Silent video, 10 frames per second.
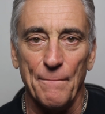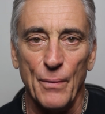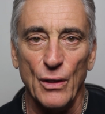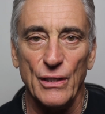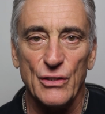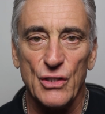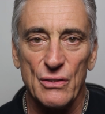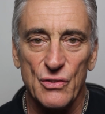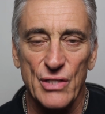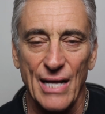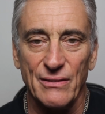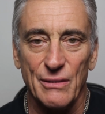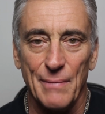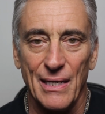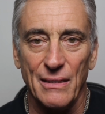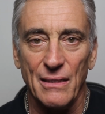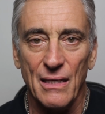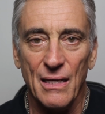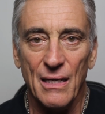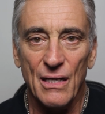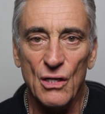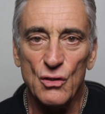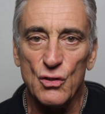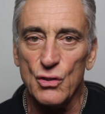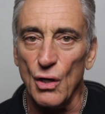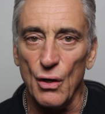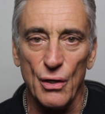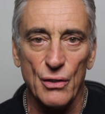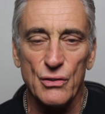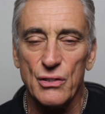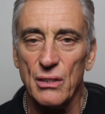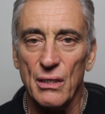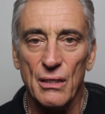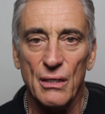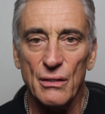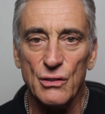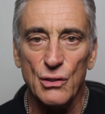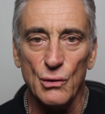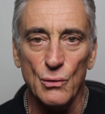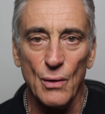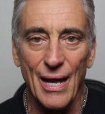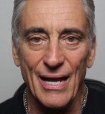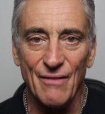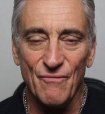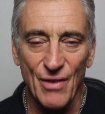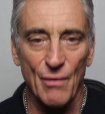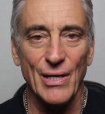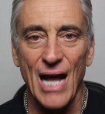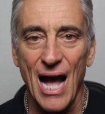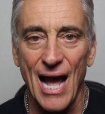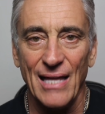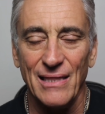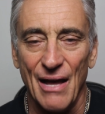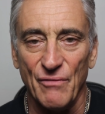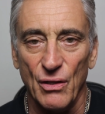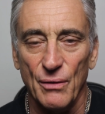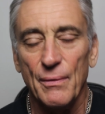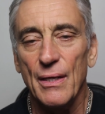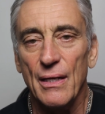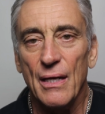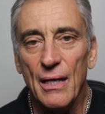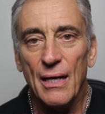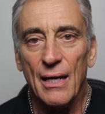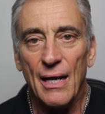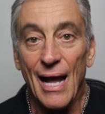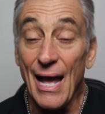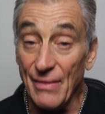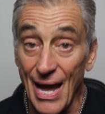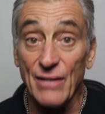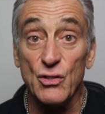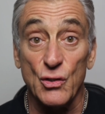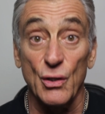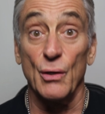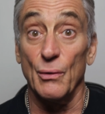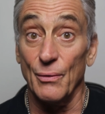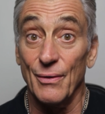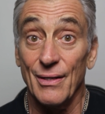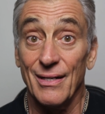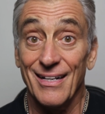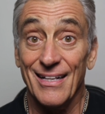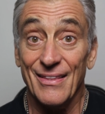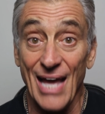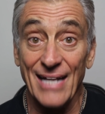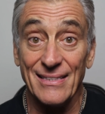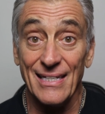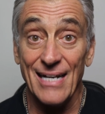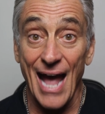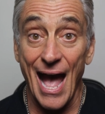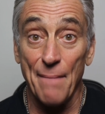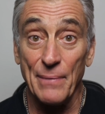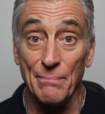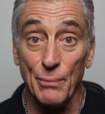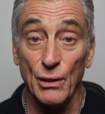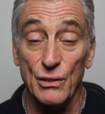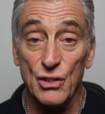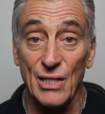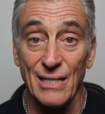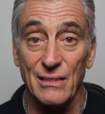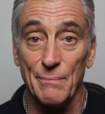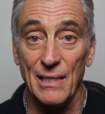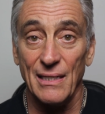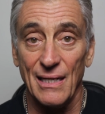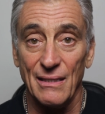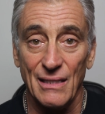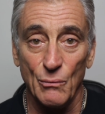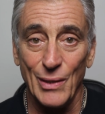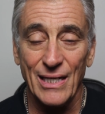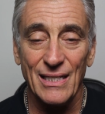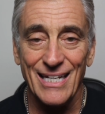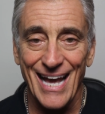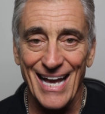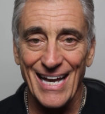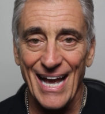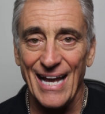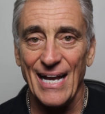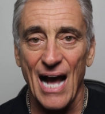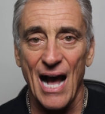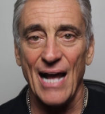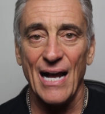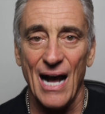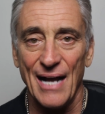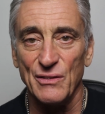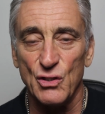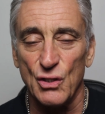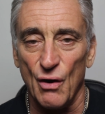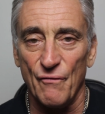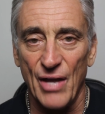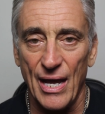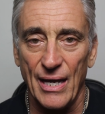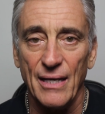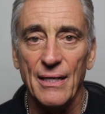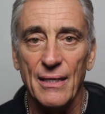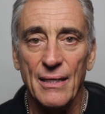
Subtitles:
bullish sentiment surged to a very high level. And that's true. That did happen. Bullish sentiment in the weekly AAII survey